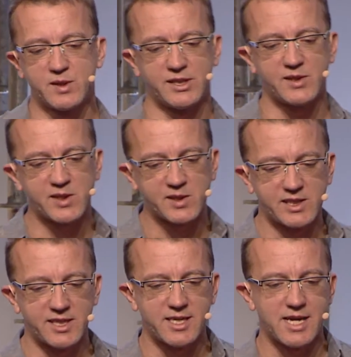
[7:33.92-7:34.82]
this is
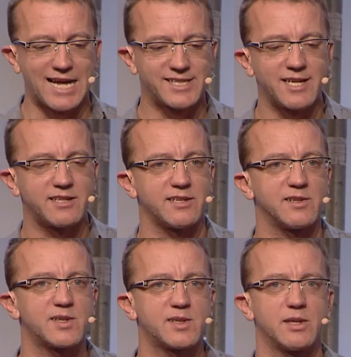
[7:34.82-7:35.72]
the
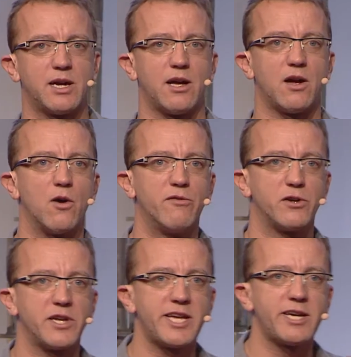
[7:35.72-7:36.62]
attendance over
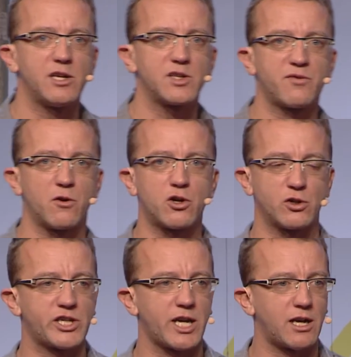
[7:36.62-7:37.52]
the years for
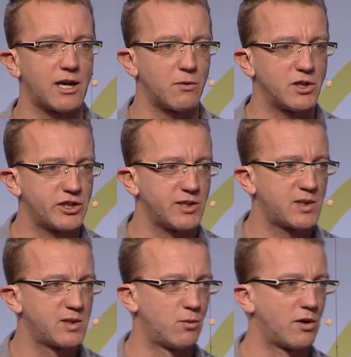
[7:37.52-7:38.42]
Coachella, which
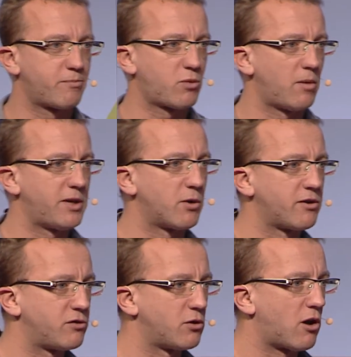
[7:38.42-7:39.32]
is probably one
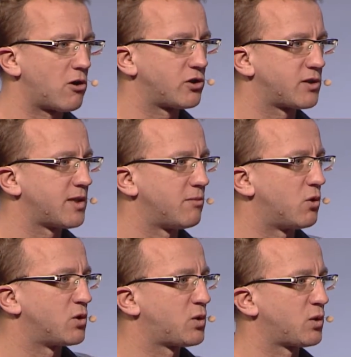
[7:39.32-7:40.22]
of the largest and
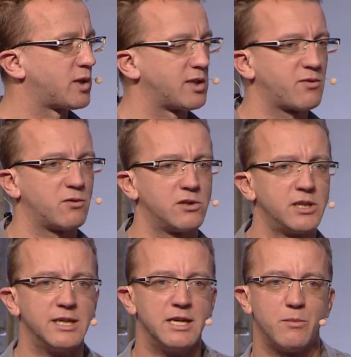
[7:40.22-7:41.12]
most successful
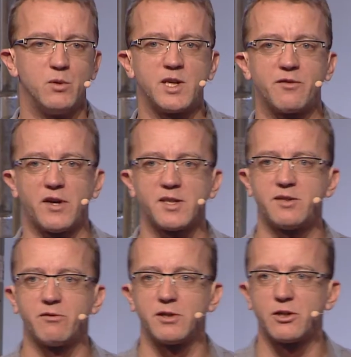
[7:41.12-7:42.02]
music
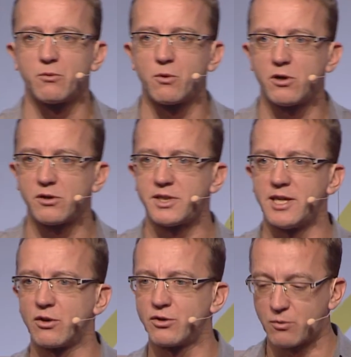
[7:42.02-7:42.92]
festivals in the world
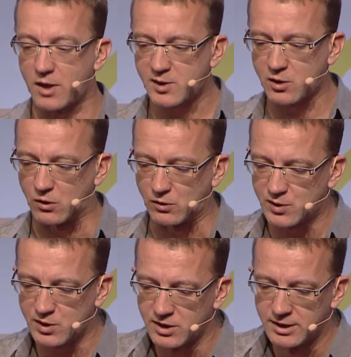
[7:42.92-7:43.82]
on the West
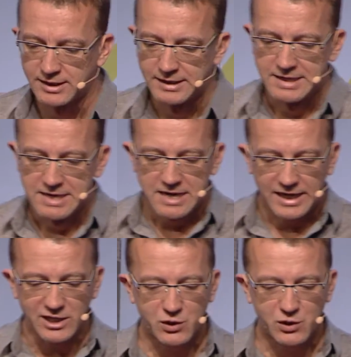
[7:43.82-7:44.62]
Coast. In